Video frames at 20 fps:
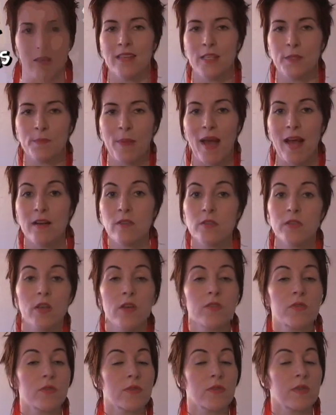These patterns
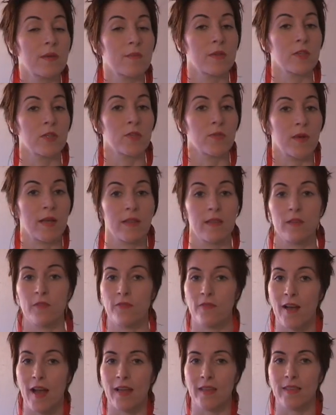also demonstrate the
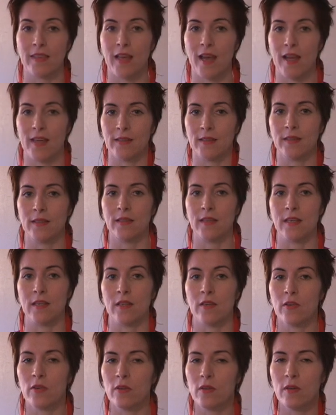fact that the
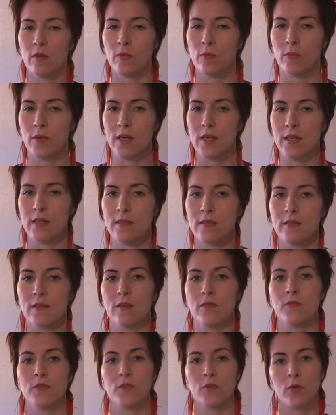current reads of
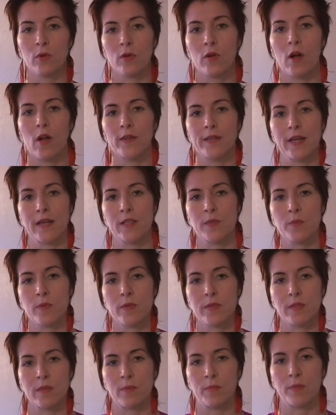so-called
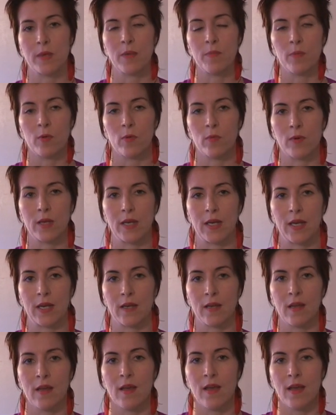experts in people reading
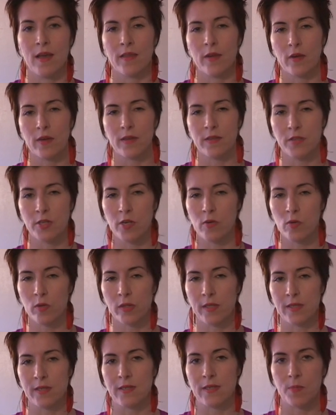and their general
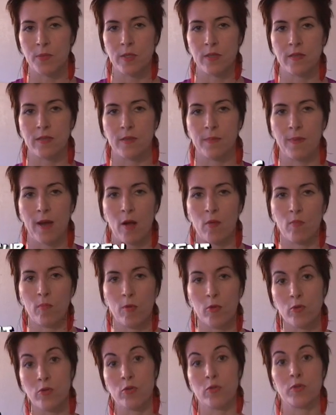conceptions about
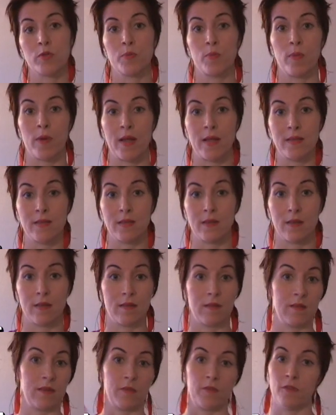Mojo spreads
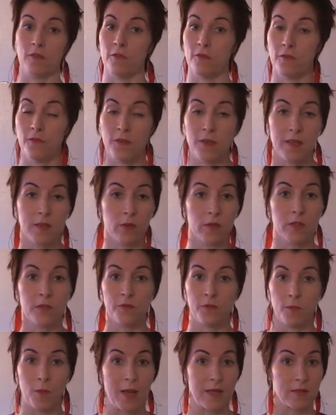in different fields,
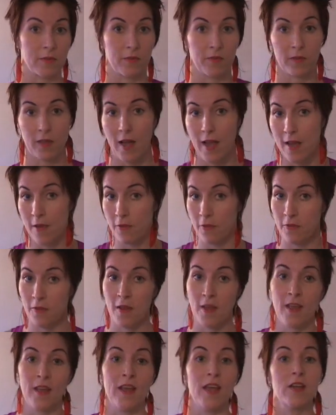ways of life
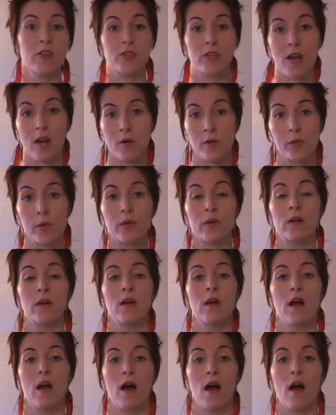in general,
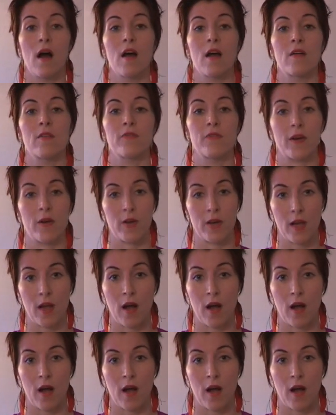are very